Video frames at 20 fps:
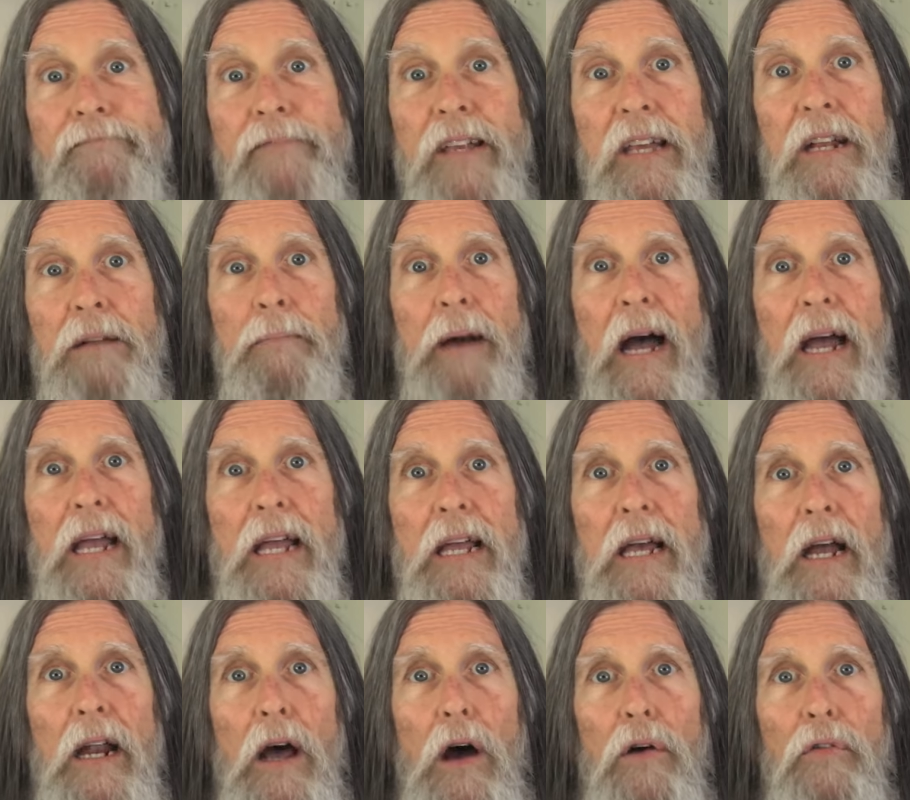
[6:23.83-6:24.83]
in my
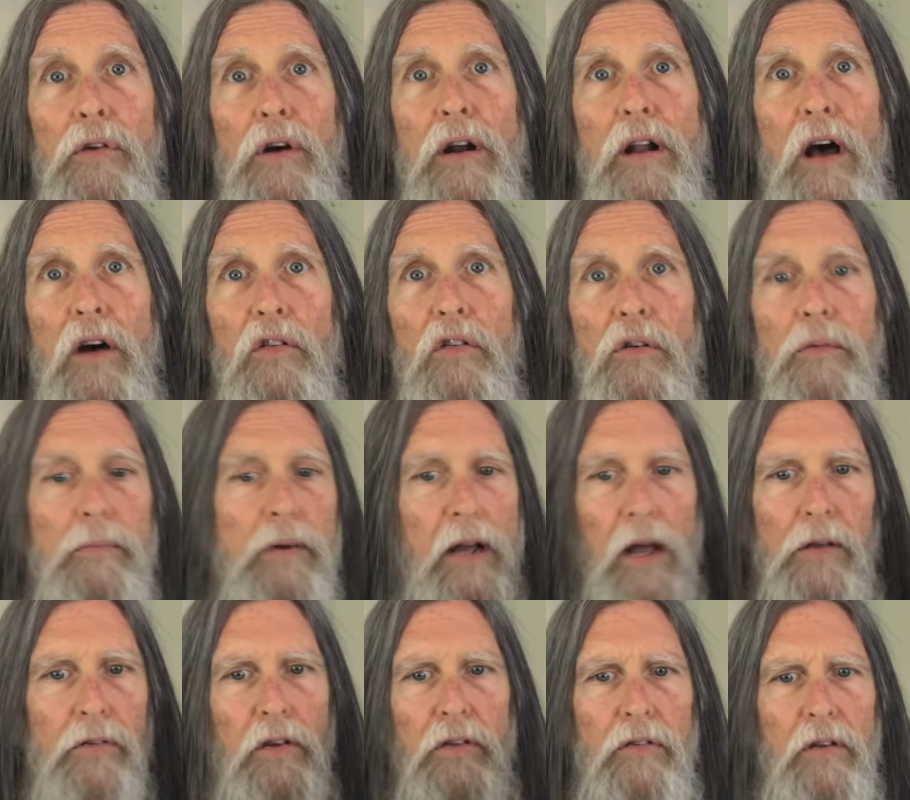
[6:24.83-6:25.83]
head over and over,
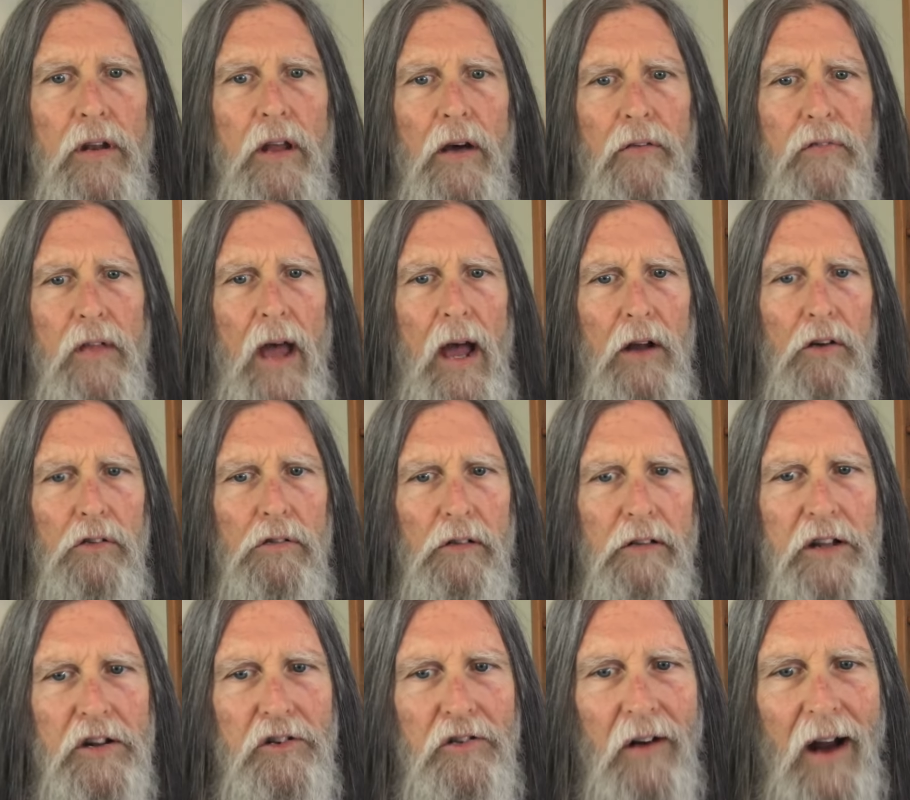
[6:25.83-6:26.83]
because it's enough to
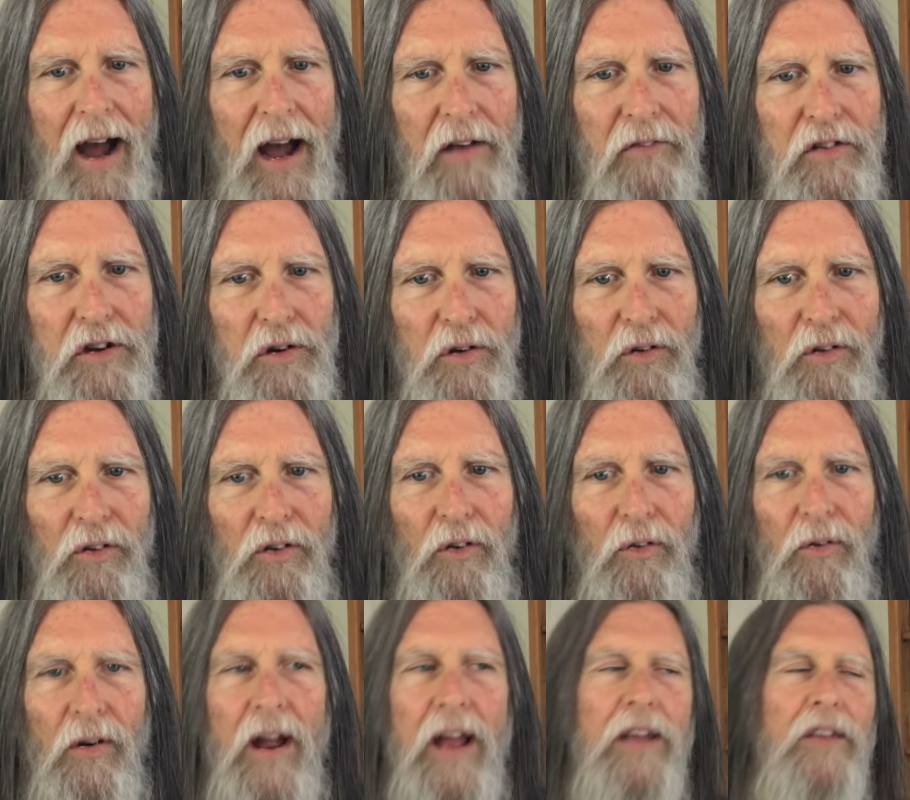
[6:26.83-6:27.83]
actually drive you
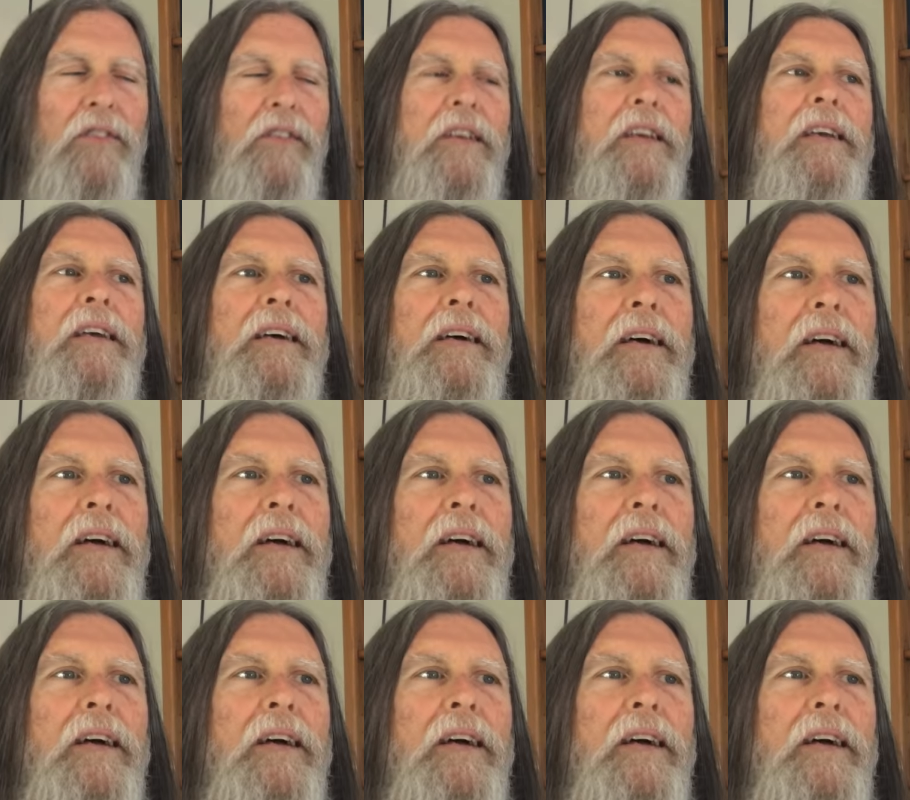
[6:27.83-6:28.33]
crazy.